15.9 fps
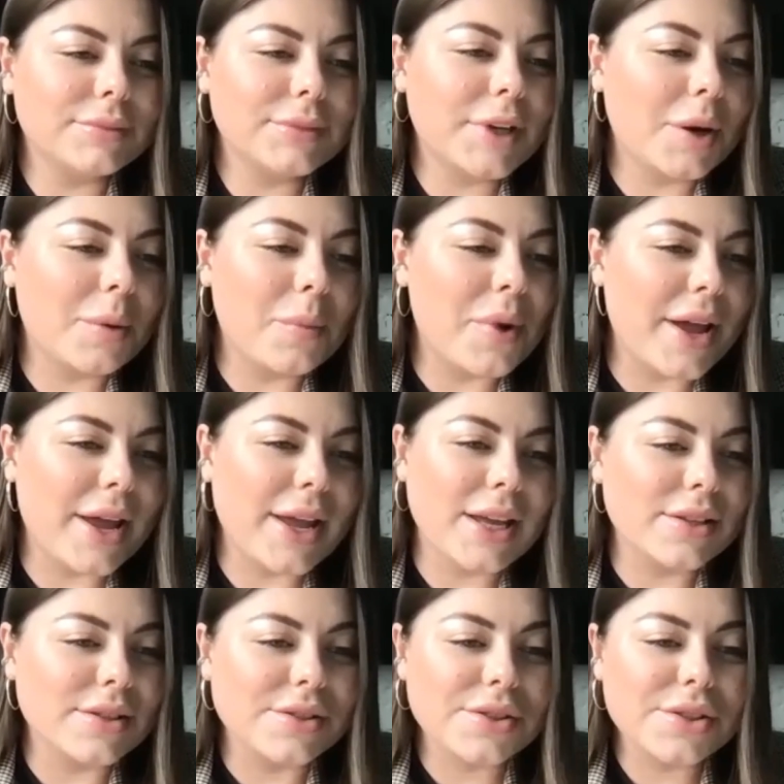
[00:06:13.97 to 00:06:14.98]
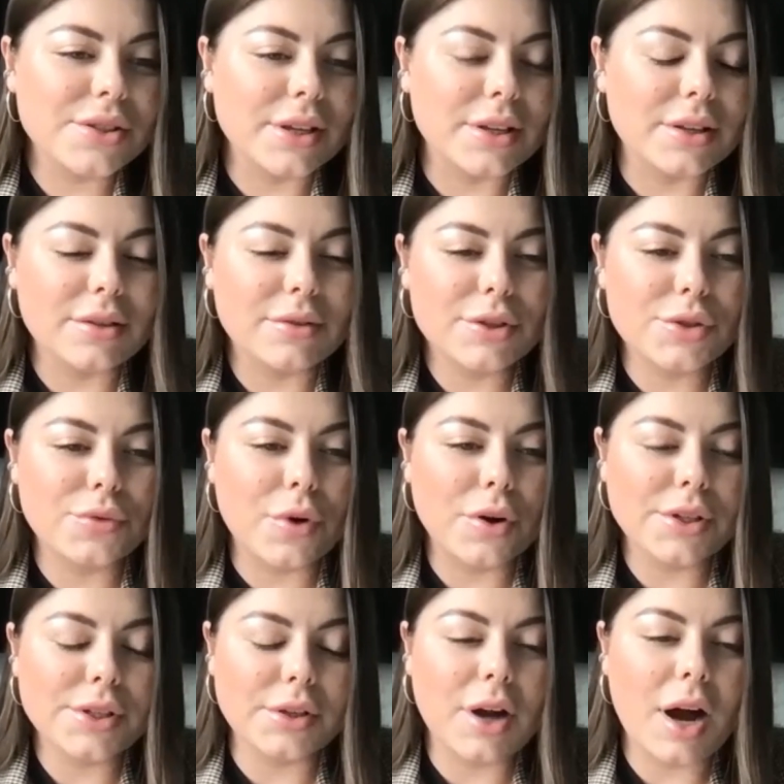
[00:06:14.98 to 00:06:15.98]
campaigns and to
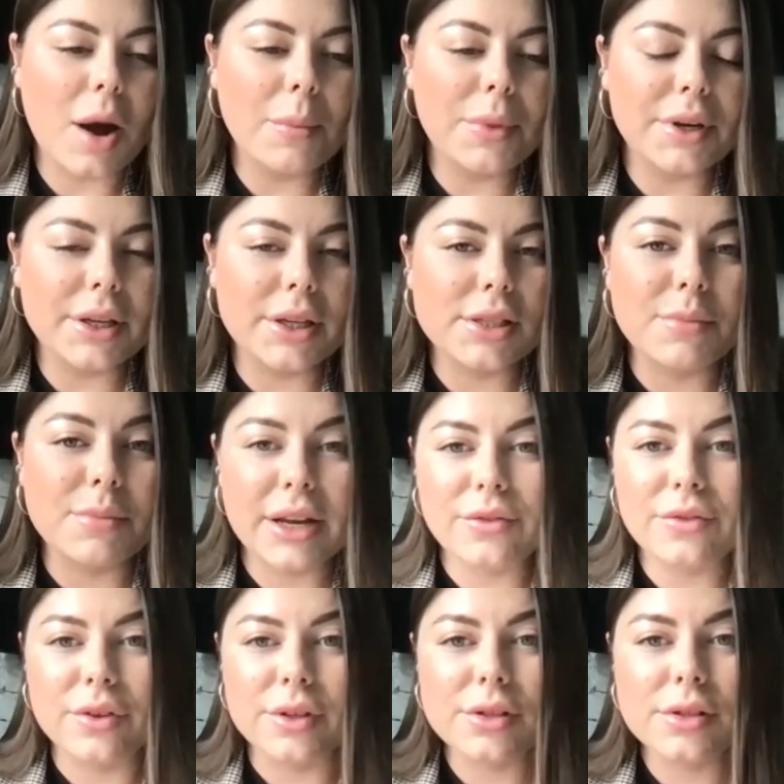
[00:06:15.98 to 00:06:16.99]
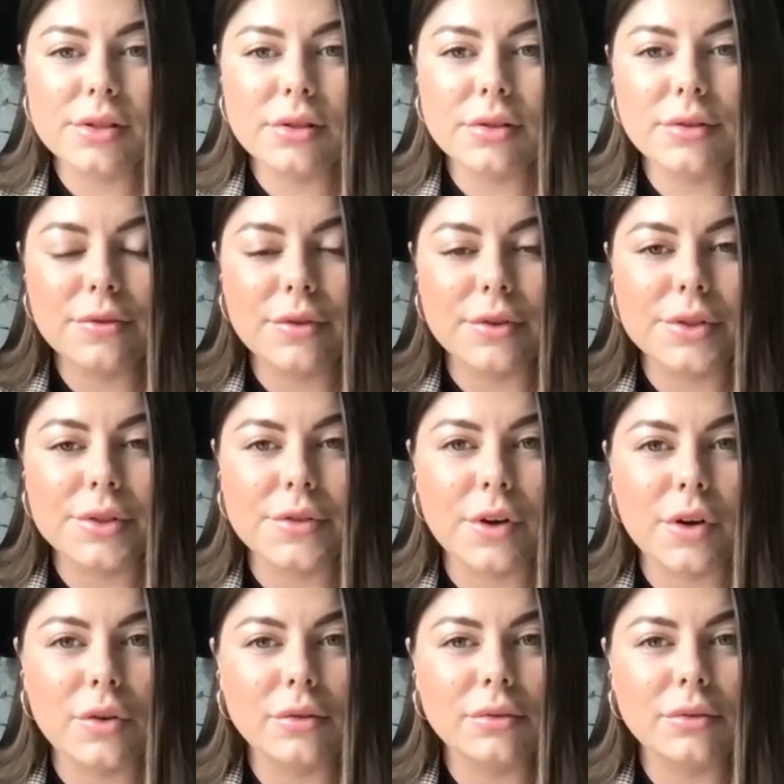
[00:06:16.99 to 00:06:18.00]
focus on companies' benefits, first of
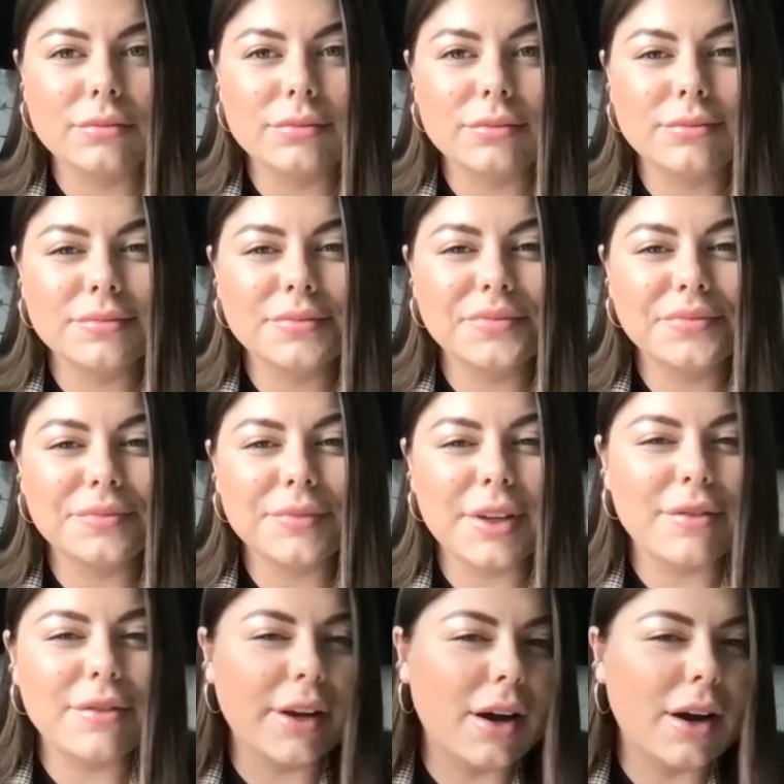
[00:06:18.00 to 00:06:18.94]
all, if I